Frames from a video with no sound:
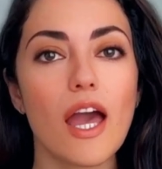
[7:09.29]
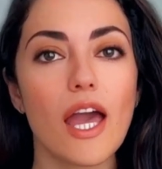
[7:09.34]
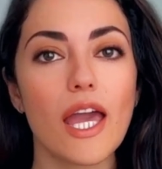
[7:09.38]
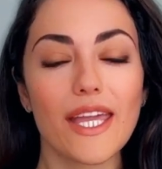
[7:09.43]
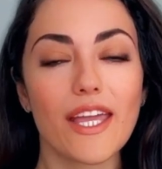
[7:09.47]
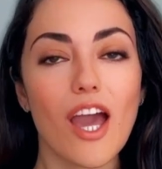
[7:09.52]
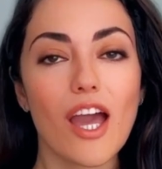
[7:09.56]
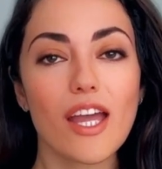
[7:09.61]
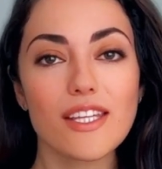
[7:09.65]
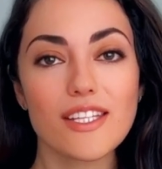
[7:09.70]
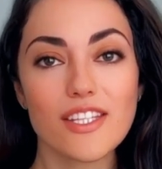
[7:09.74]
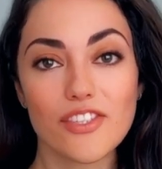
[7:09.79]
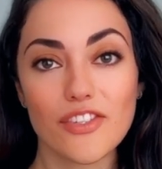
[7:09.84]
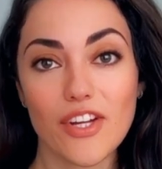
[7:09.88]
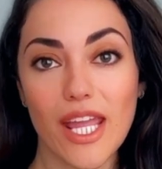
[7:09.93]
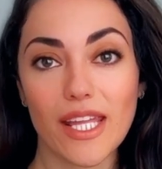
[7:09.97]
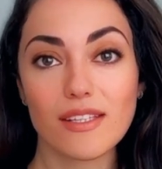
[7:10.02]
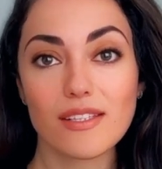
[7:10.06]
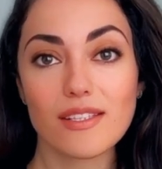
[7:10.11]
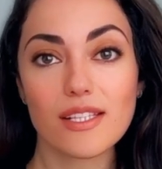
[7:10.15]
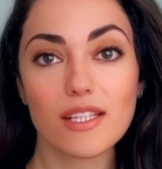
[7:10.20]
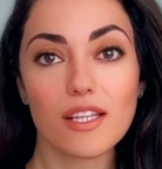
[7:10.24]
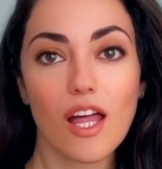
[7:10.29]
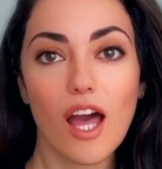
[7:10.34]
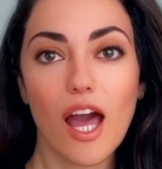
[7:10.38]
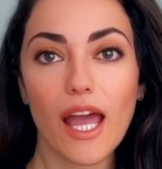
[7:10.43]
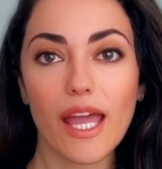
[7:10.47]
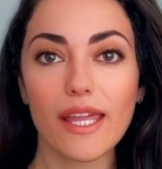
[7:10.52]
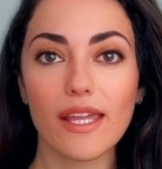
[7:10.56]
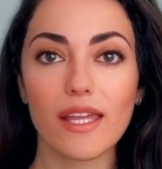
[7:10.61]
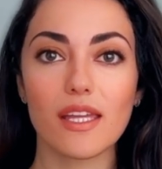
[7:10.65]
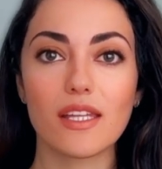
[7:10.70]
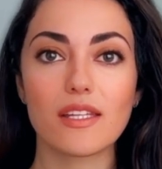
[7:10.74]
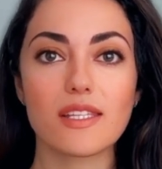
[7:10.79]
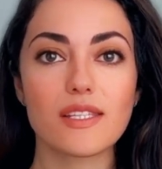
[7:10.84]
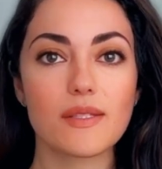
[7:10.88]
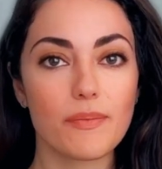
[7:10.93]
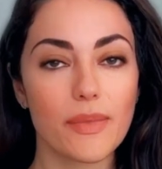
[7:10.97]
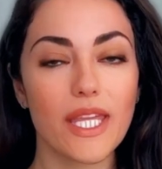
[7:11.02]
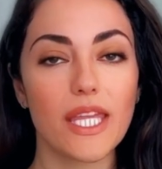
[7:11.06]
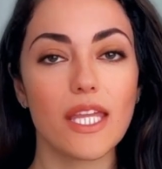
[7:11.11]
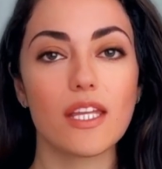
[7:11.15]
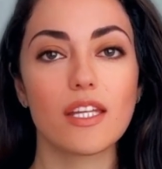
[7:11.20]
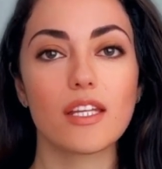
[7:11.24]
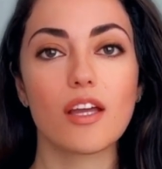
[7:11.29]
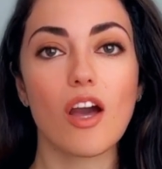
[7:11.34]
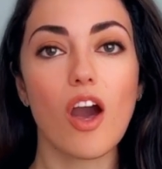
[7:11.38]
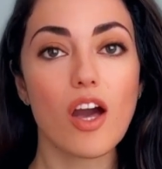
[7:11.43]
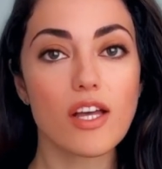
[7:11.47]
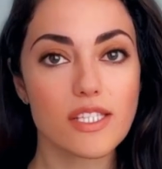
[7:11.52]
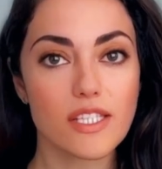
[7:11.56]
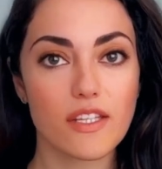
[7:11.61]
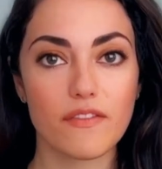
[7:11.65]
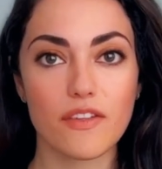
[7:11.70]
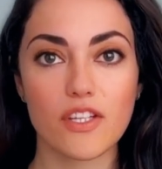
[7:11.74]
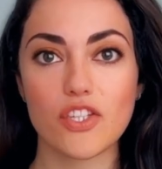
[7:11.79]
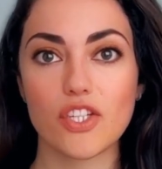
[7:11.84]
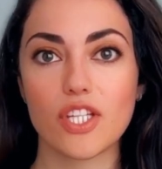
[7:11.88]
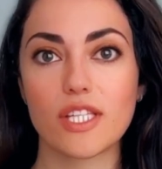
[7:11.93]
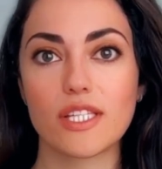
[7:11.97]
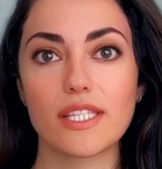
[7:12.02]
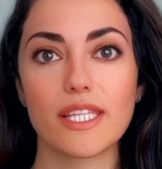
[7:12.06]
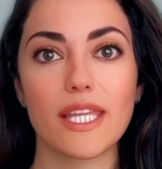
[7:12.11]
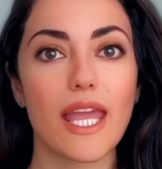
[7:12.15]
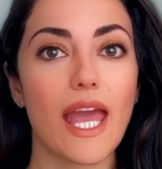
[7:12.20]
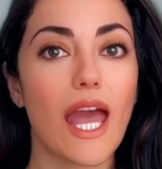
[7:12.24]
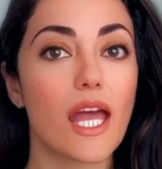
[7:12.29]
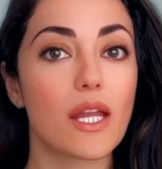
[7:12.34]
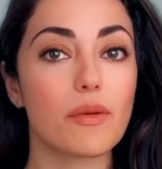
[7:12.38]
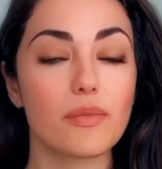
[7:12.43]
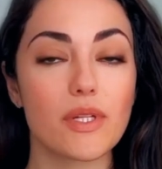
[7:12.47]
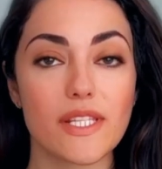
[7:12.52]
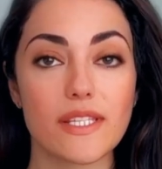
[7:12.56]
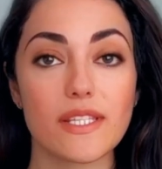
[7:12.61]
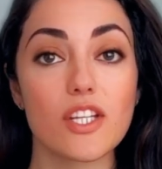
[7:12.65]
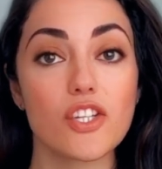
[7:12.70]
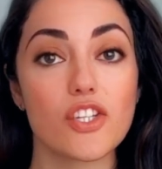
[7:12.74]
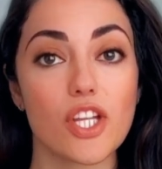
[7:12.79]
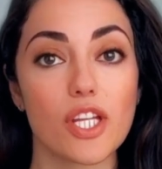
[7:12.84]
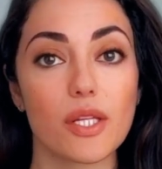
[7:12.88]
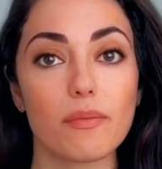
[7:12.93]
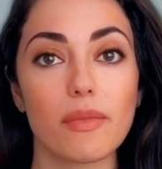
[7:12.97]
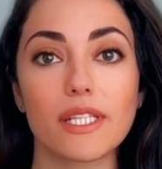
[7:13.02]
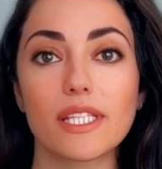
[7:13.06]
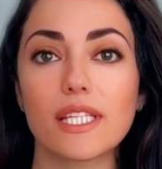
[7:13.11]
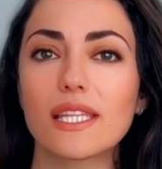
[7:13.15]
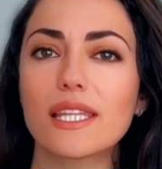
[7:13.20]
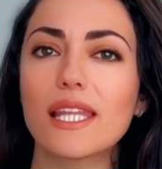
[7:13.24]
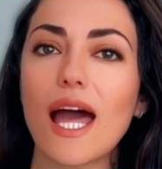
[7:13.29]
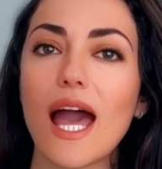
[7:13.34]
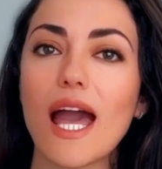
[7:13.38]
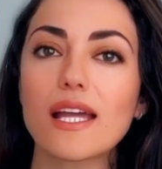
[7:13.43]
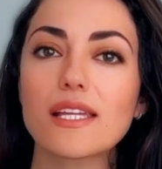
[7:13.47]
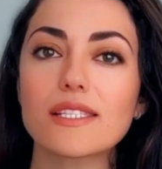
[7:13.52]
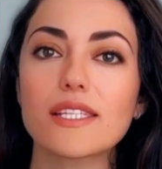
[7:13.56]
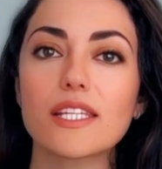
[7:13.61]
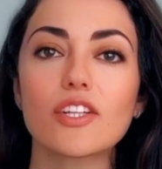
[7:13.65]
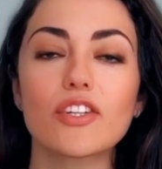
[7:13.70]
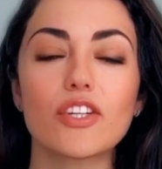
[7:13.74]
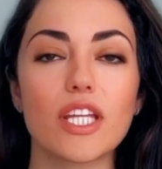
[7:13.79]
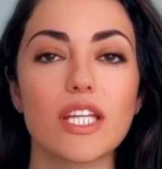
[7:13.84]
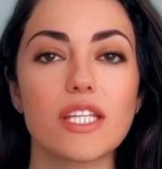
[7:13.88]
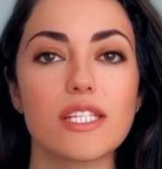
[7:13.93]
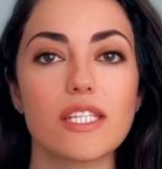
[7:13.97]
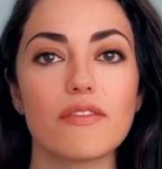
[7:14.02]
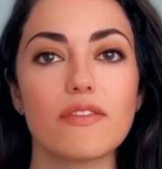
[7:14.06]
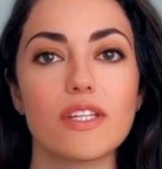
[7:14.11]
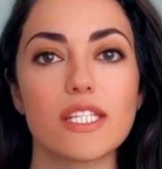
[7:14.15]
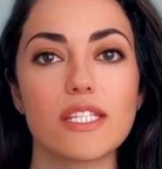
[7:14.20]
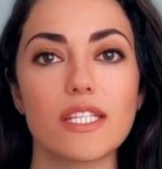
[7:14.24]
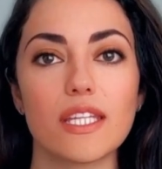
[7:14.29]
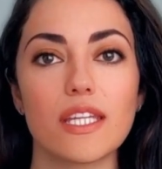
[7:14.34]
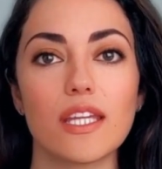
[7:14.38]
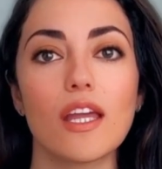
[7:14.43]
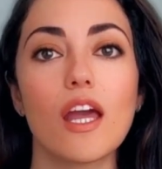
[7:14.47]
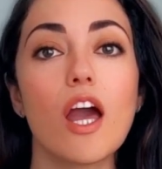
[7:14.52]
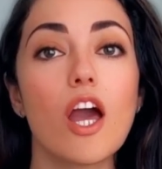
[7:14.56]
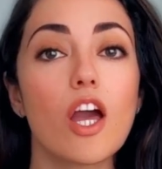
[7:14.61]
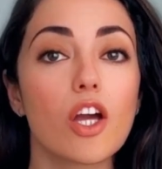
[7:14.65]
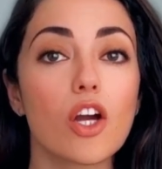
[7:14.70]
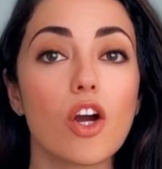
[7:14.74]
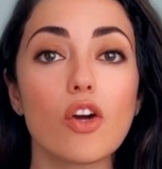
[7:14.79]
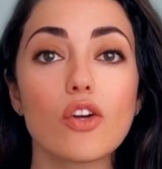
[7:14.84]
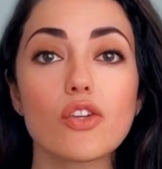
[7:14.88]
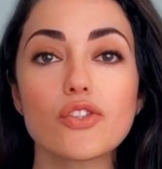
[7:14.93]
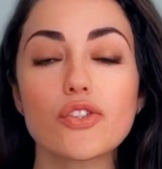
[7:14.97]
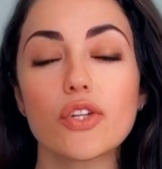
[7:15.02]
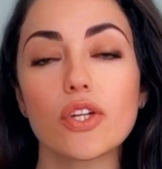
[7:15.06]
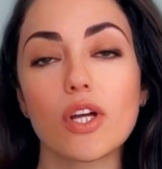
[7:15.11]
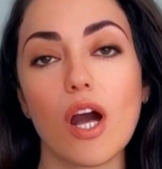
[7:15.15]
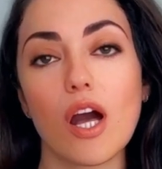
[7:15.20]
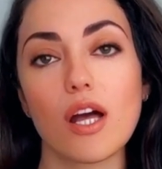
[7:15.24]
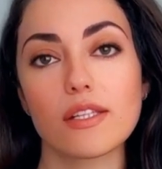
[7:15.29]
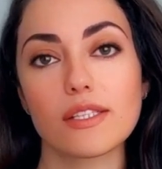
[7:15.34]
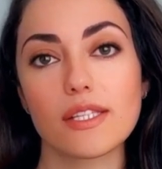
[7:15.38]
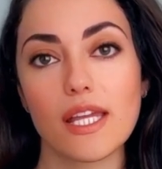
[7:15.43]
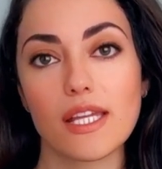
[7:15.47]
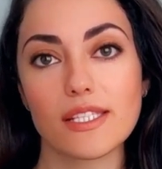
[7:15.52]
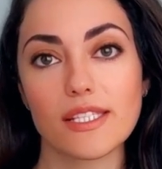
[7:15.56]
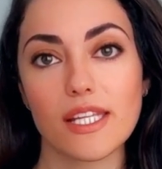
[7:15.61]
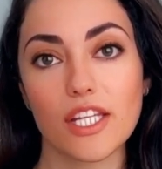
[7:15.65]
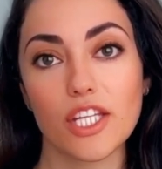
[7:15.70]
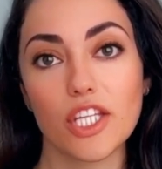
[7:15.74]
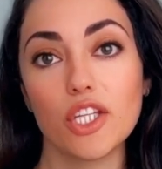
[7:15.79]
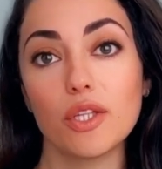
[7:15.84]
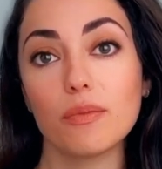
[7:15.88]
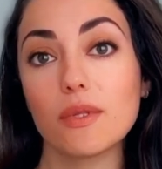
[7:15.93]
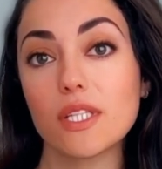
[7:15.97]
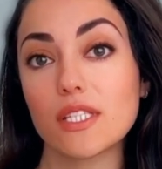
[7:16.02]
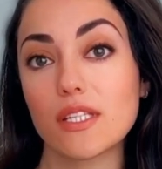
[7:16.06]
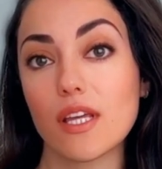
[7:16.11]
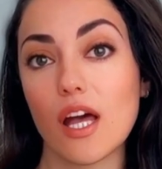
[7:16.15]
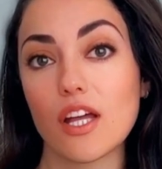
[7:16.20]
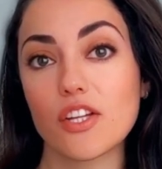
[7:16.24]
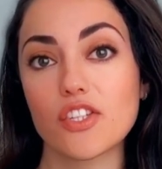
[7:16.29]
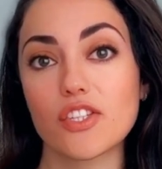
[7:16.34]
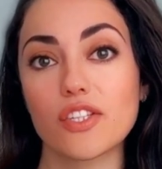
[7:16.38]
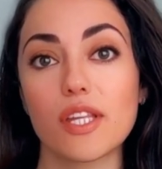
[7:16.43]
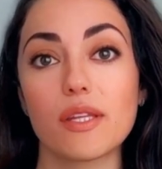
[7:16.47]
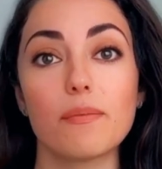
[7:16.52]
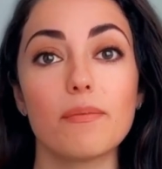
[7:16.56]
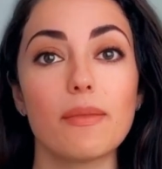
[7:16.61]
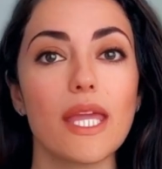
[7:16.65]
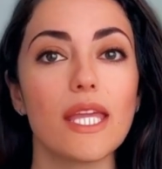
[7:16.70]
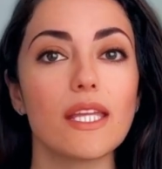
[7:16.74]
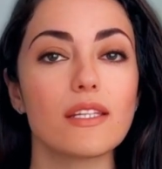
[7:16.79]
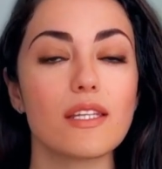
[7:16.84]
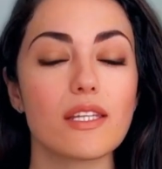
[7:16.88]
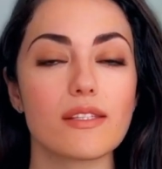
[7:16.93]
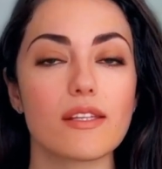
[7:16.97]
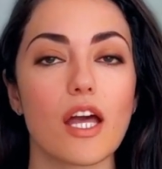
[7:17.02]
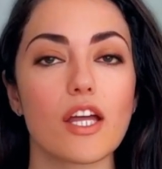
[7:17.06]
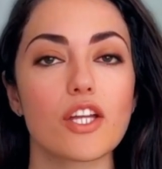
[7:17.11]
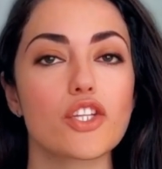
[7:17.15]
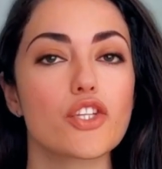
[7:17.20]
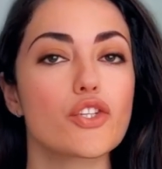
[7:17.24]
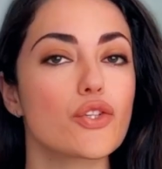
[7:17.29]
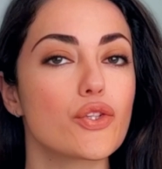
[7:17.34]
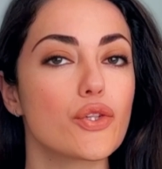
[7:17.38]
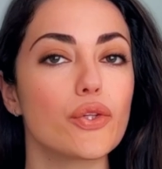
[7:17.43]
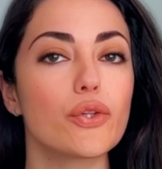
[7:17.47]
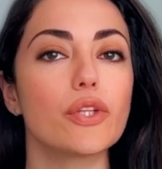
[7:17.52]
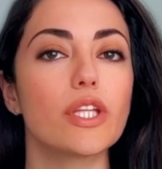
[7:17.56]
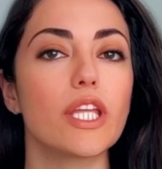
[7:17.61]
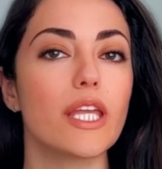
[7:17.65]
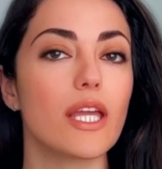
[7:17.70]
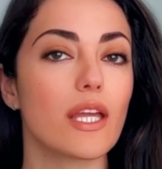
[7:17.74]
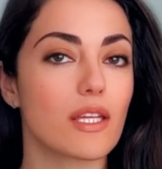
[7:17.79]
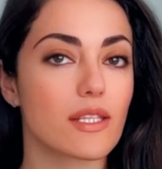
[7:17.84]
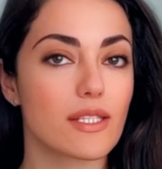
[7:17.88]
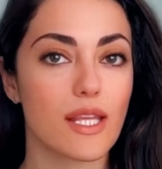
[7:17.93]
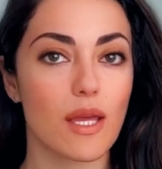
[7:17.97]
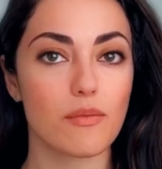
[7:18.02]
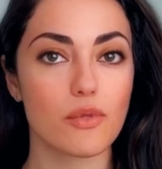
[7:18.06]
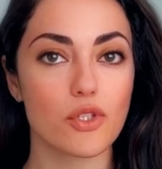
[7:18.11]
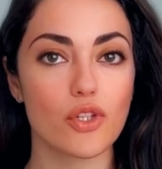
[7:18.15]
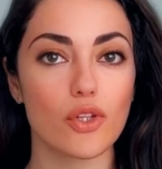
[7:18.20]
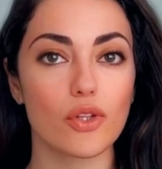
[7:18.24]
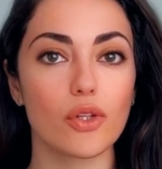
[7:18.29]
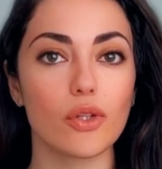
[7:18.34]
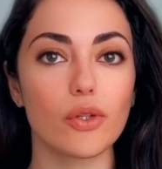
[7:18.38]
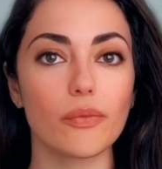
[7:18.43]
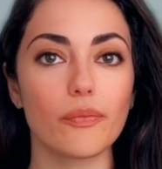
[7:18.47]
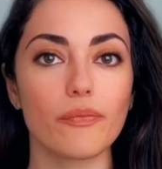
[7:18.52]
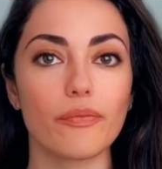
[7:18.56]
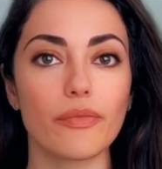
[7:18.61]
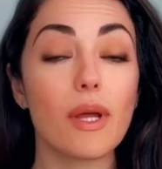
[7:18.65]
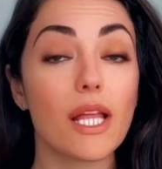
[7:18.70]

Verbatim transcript: AI strengths lie in speed, cost efficiency, and precision, but it lacks the creativity, cultural context, and human touch that make designs truly exceptional.